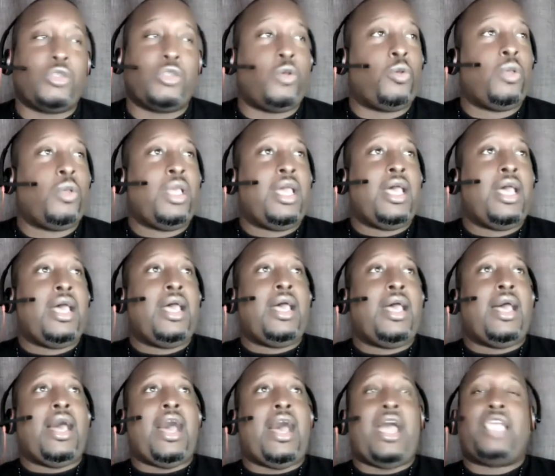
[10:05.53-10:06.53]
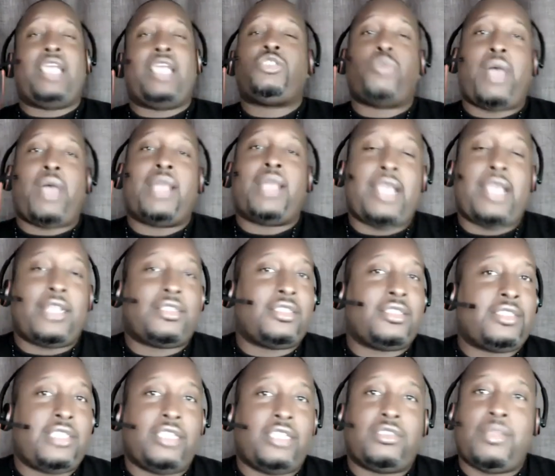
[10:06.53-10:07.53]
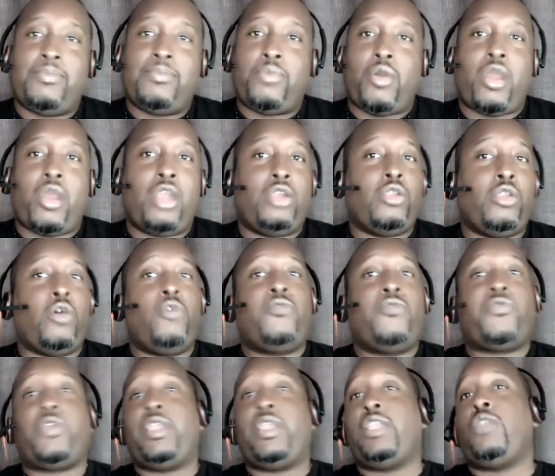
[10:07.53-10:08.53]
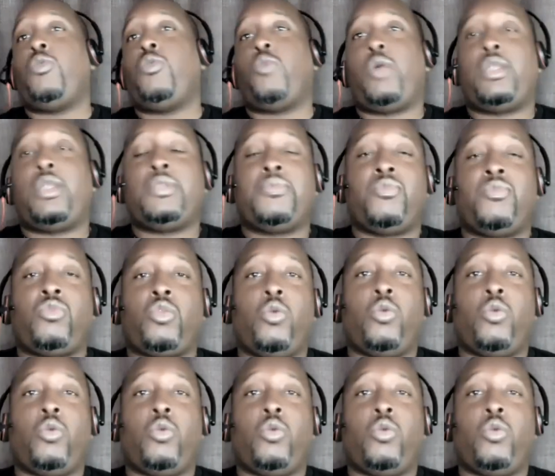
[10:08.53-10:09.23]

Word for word: So I try not to set the bar low for anyone